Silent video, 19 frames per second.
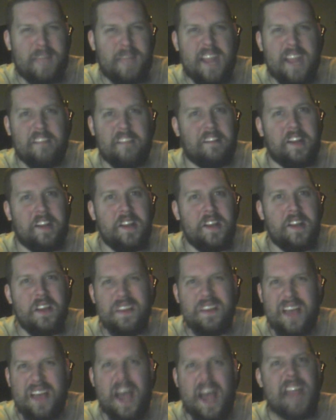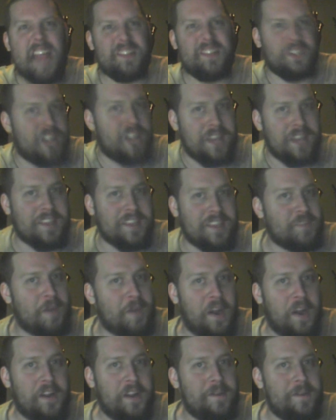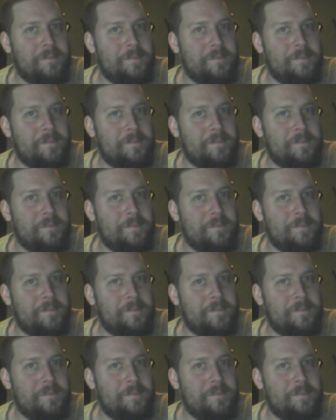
pandering. I should cut this part.